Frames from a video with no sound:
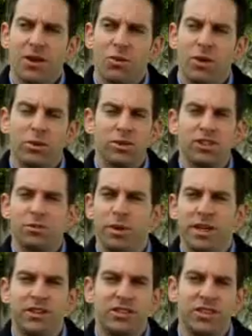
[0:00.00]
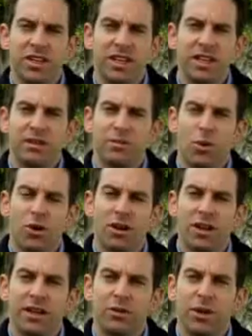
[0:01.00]
We will just be at sea
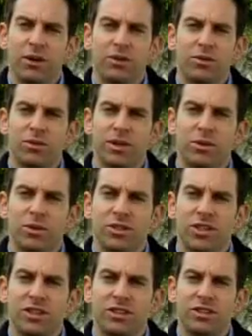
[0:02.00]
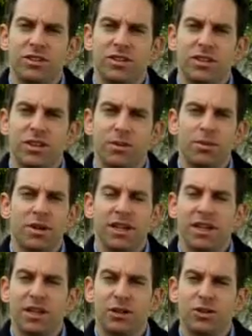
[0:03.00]
morally. We will just
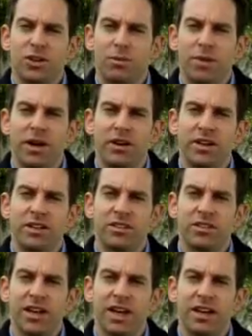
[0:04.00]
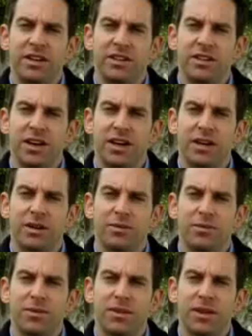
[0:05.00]
completely lose our bearings, and
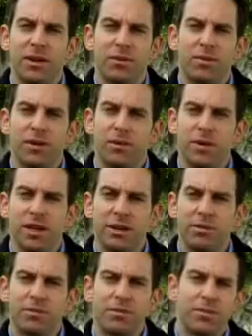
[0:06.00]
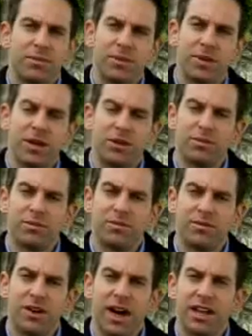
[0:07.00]
there'll be, you know,
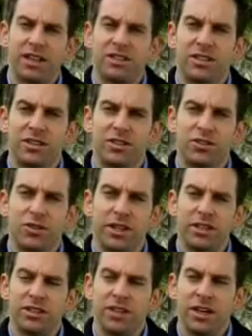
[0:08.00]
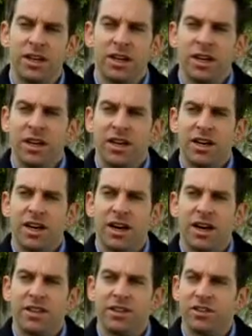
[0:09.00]
violence in the streets.
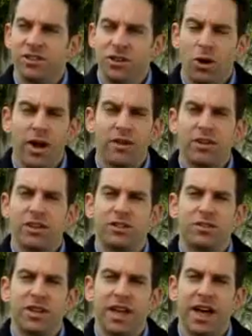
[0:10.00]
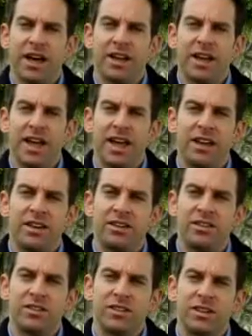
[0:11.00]
There's no evidence for that,
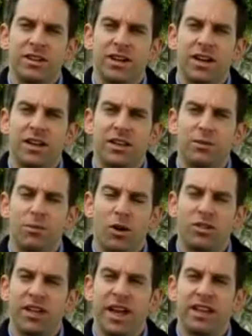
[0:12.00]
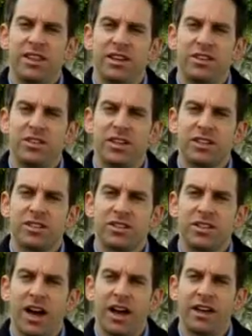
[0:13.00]
and the most atheistic
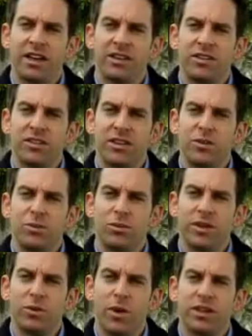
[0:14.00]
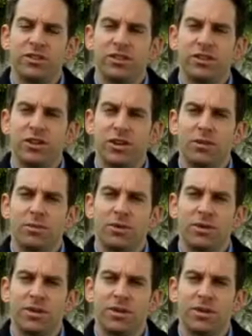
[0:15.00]
societies in Western Europe,